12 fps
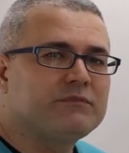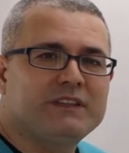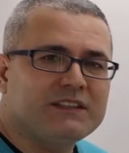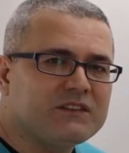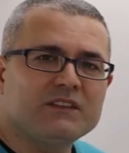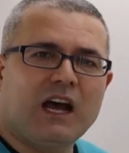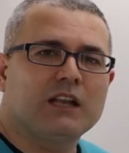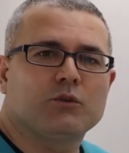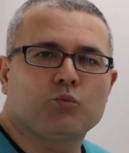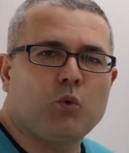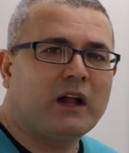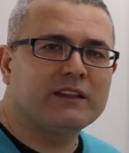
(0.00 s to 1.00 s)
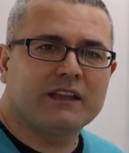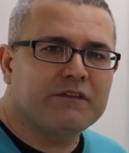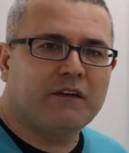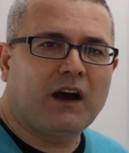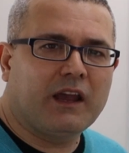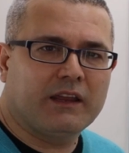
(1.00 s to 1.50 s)
This is not
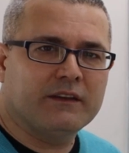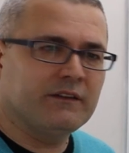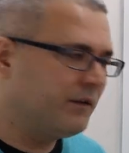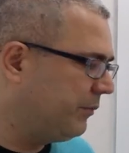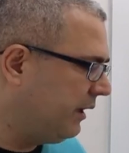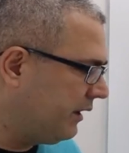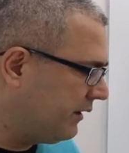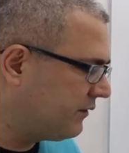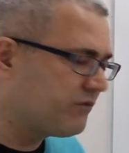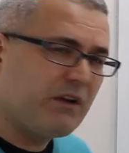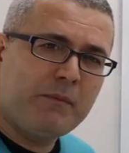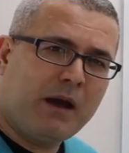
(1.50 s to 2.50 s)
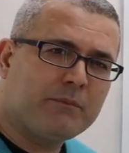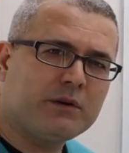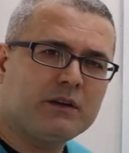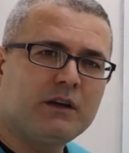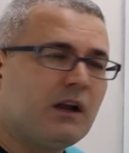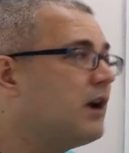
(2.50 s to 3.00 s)
well-defined because
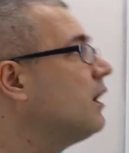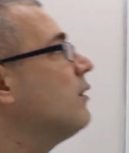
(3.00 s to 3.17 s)
remember,